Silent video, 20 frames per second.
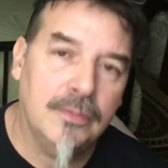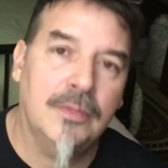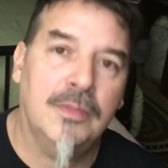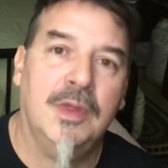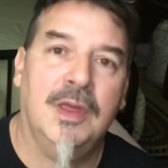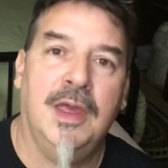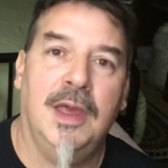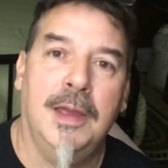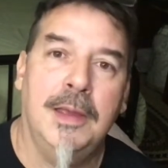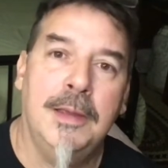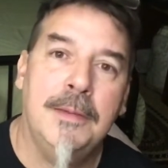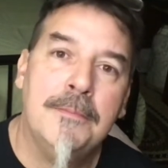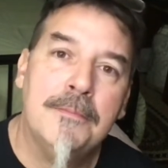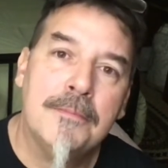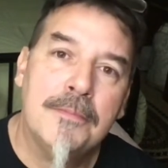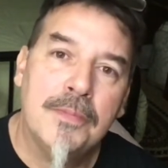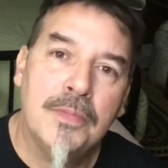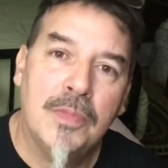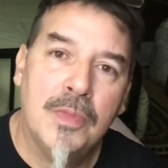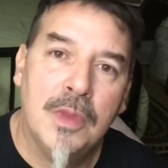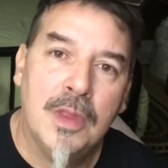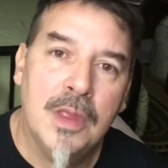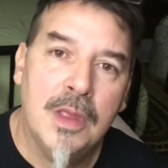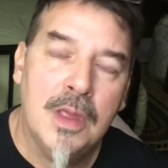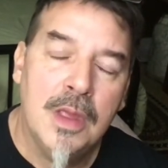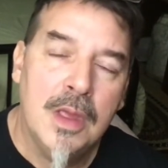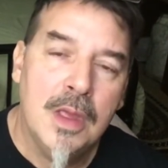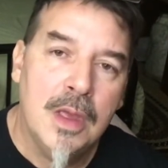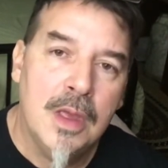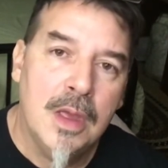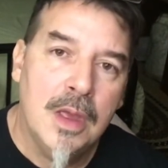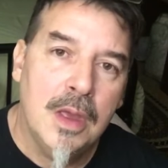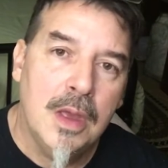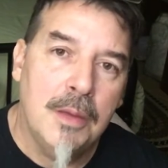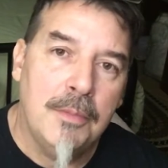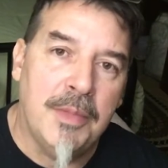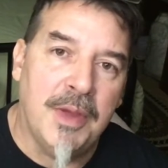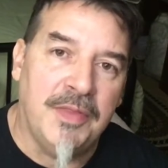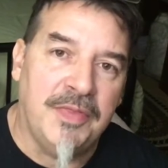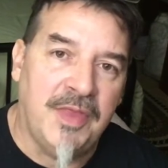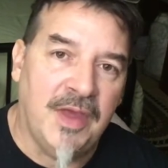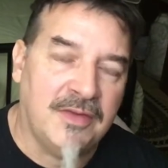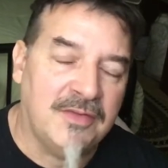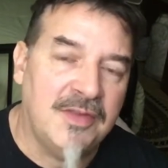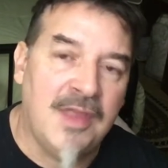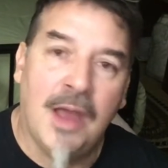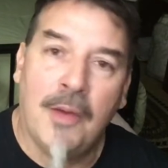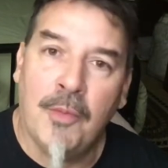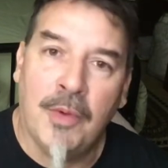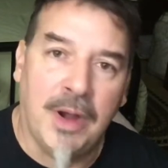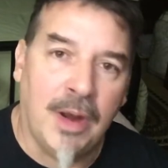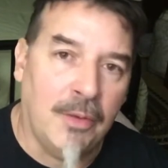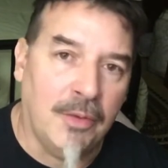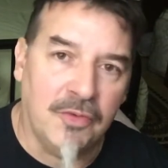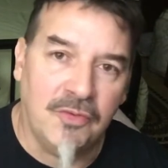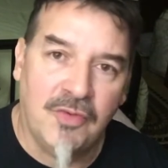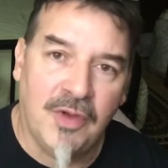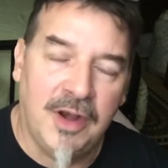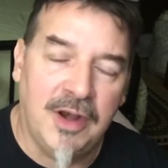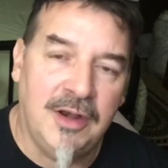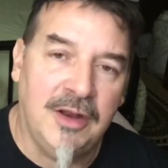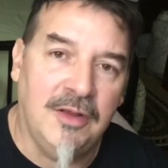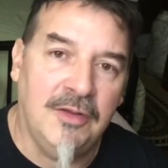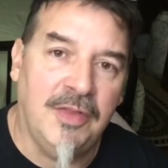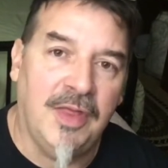Okay? But that's not what I was trying to do.